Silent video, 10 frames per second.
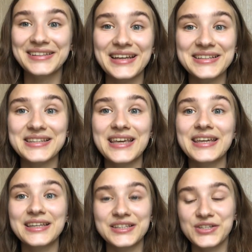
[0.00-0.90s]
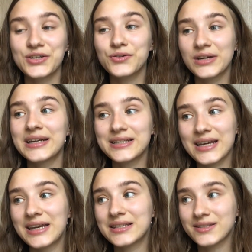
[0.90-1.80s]
Next thing is to create
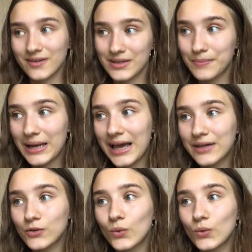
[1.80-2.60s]
a study plan,